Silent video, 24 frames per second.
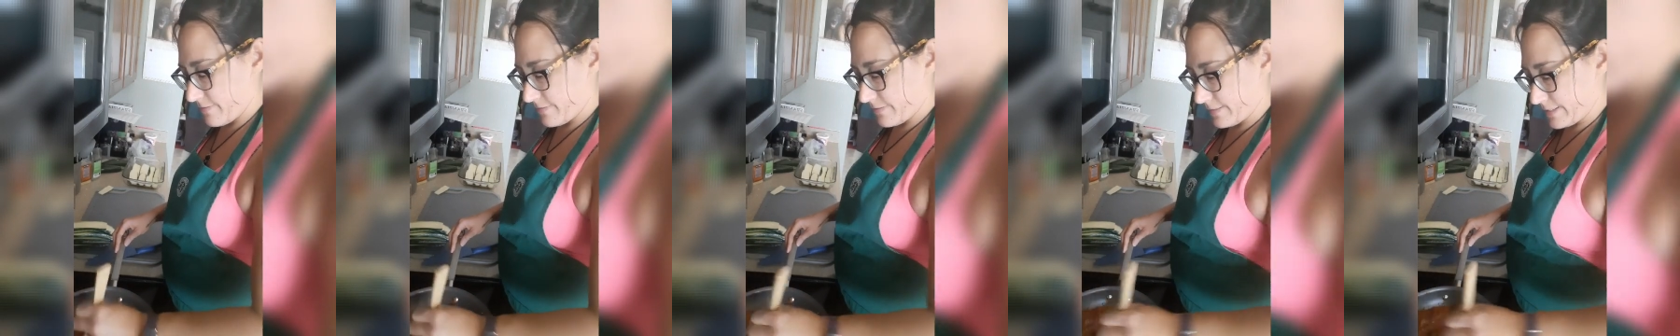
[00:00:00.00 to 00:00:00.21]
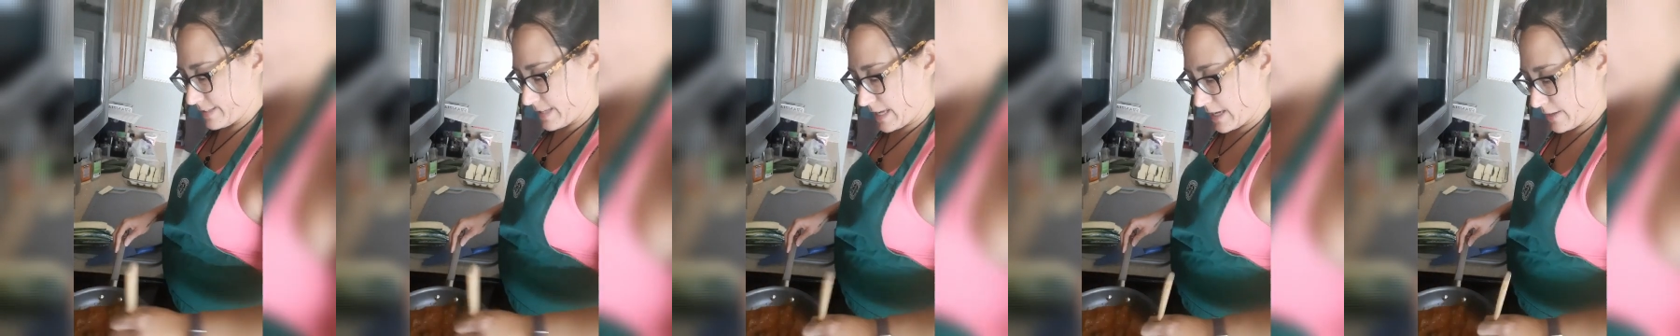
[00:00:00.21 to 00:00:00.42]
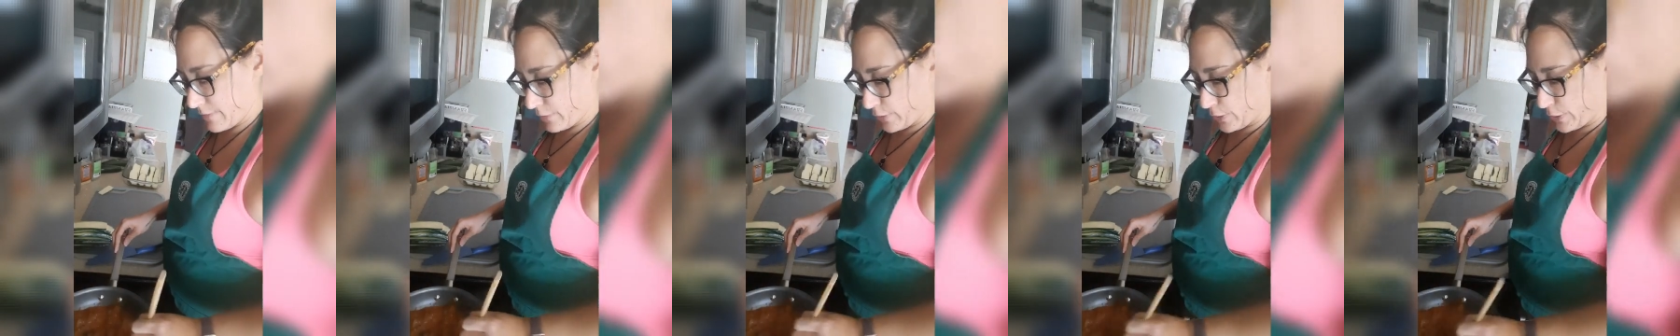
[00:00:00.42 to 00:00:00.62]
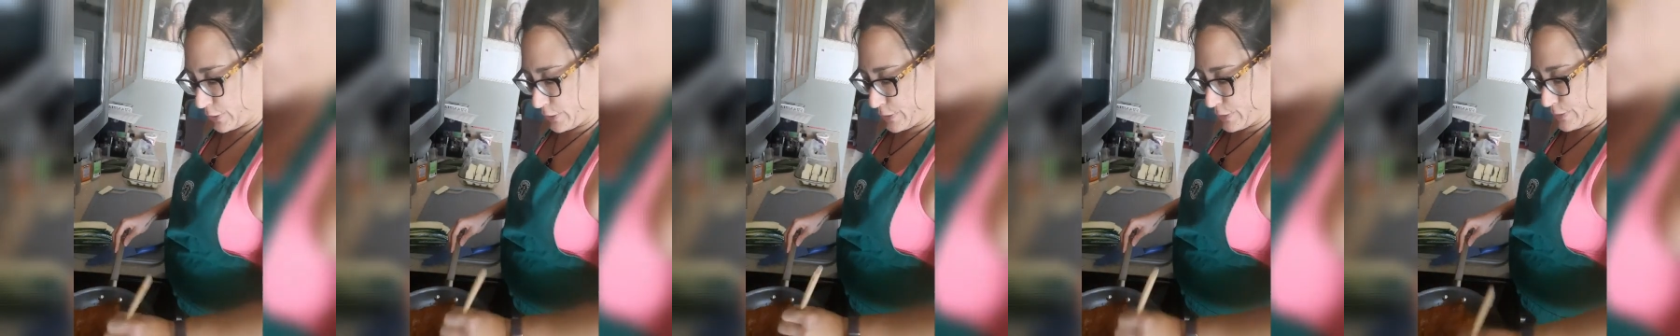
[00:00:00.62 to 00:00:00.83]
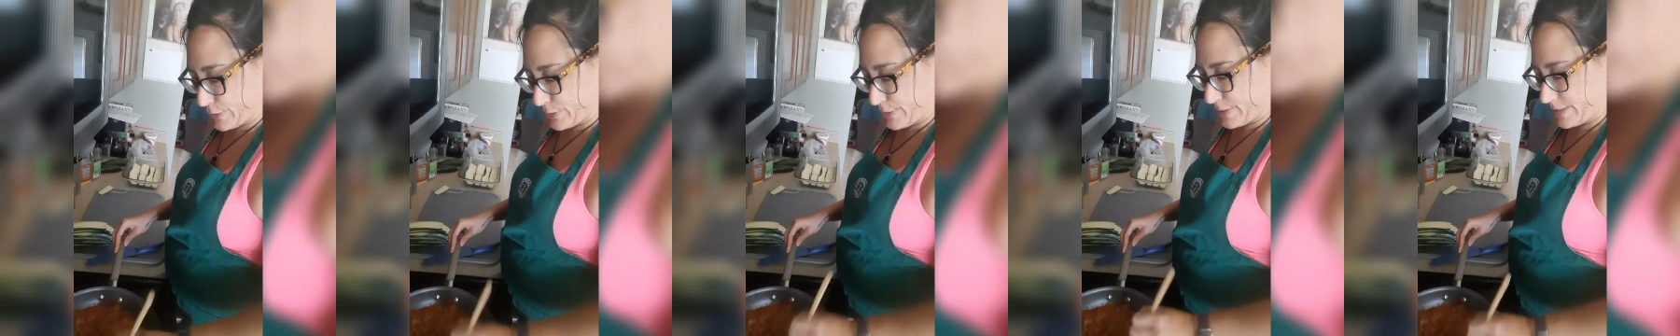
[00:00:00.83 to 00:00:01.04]

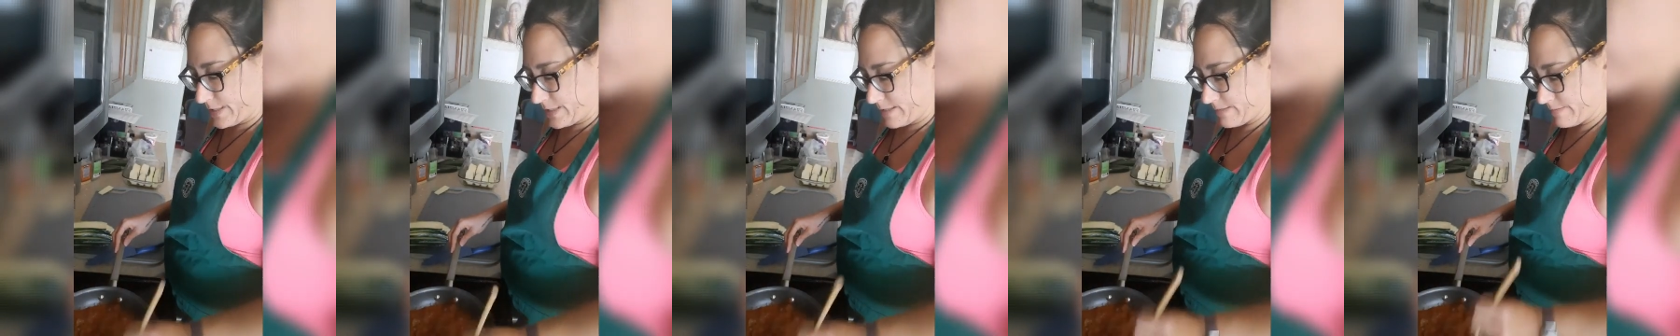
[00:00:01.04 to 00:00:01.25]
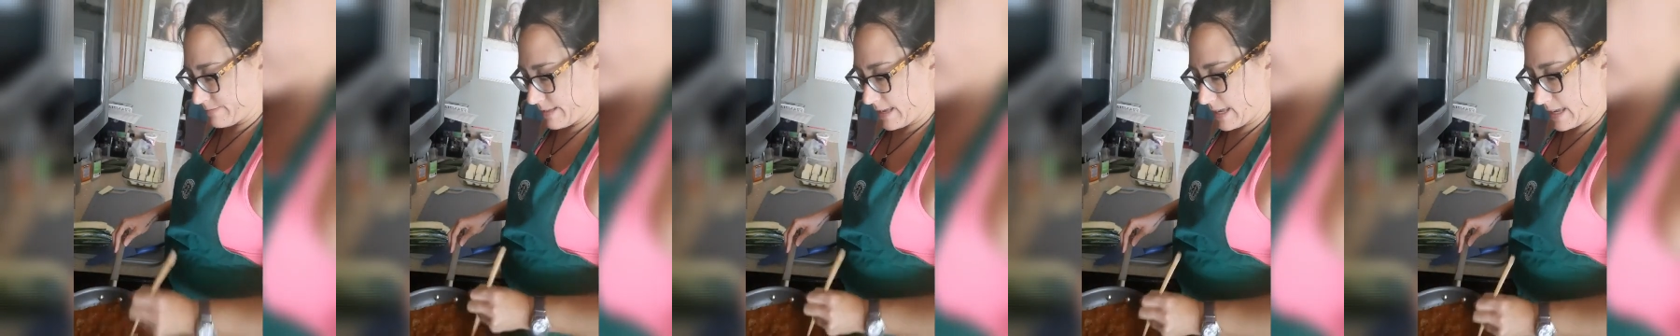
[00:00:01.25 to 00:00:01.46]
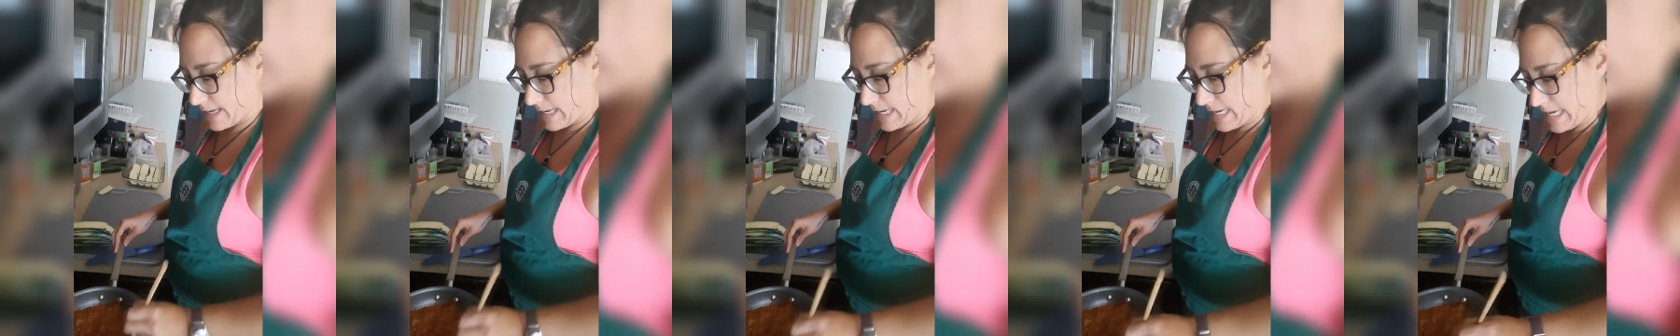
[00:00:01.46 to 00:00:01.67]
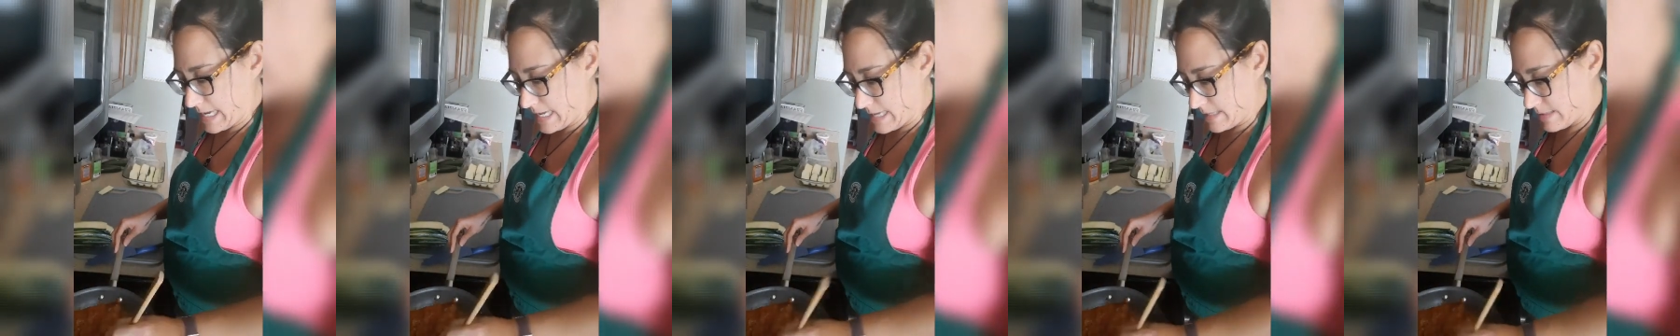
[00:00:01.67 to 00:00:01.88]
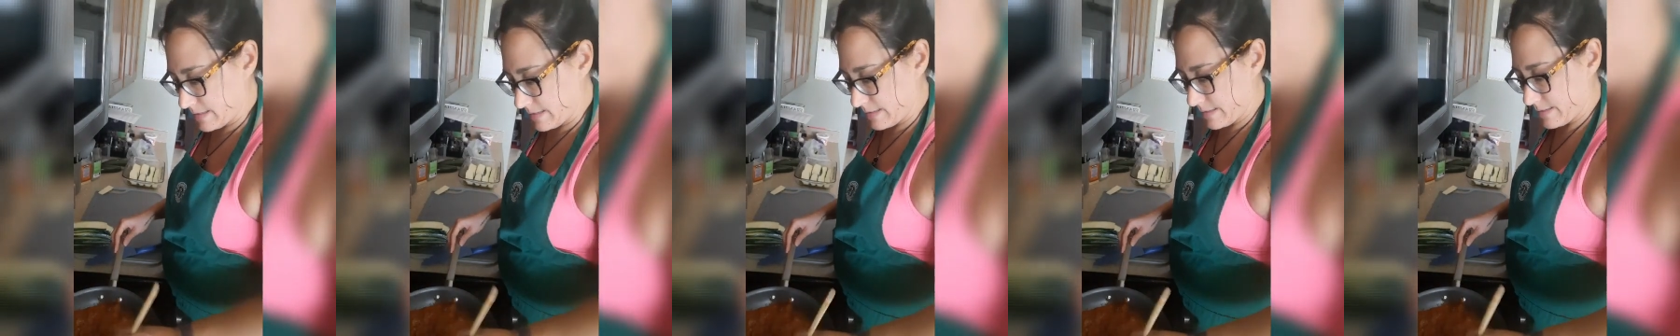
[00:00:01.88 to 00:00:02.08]
flavors, I
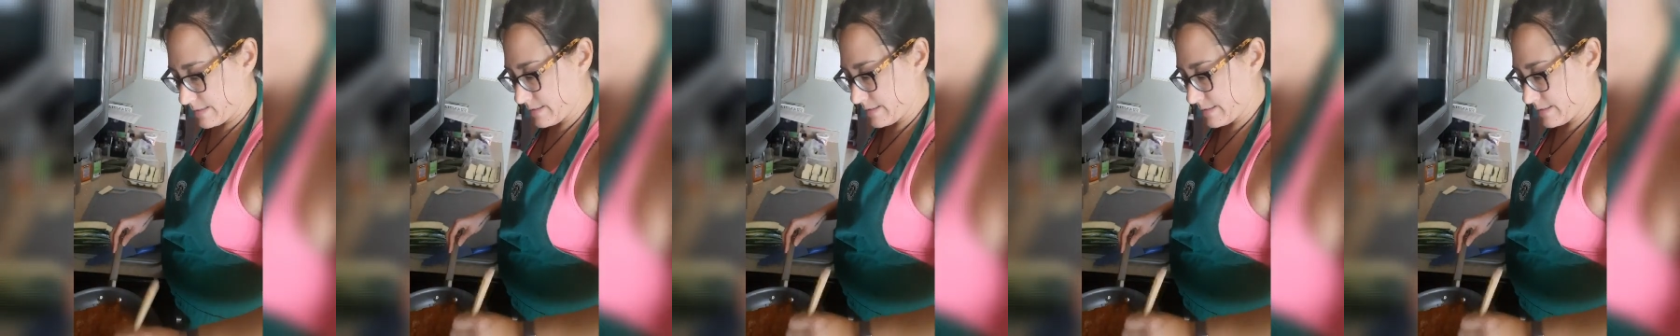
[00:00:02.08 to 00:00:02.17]
guess.